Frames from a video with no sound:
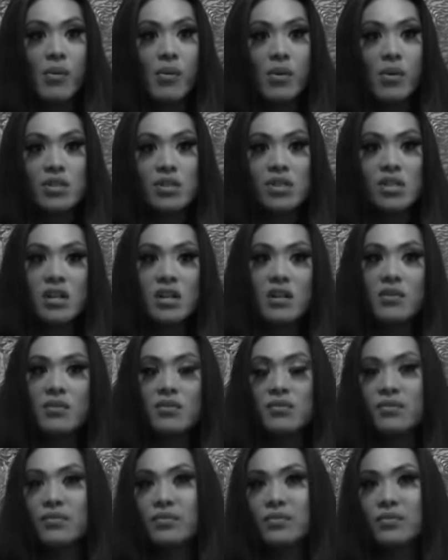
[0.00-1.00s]
portion
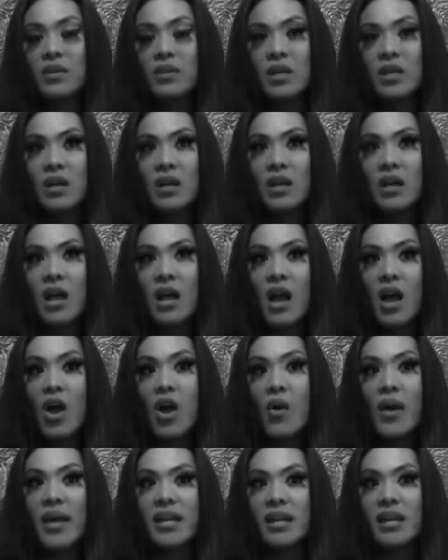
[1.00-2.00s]
of,
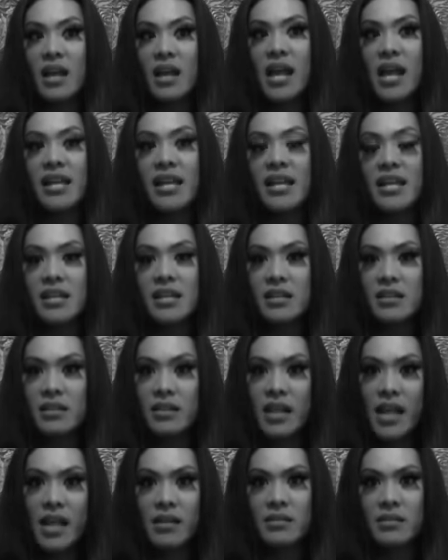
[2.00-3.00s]
oh, I need
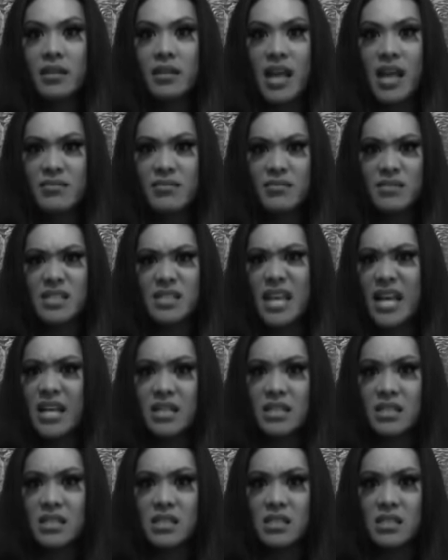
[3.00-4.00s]
to have
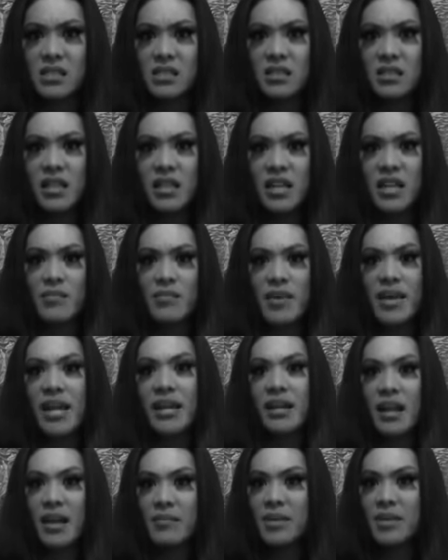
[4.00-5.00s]
sex like a
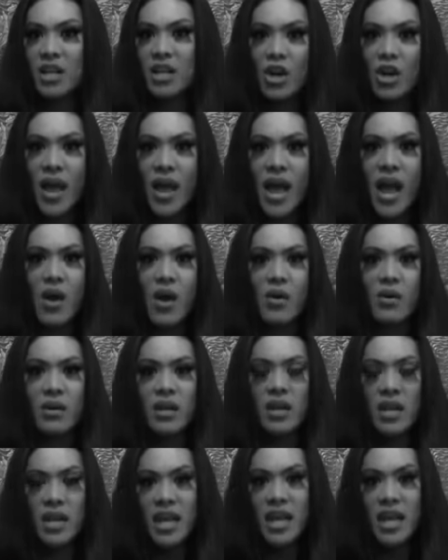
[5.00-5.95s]
man. I'm going to go out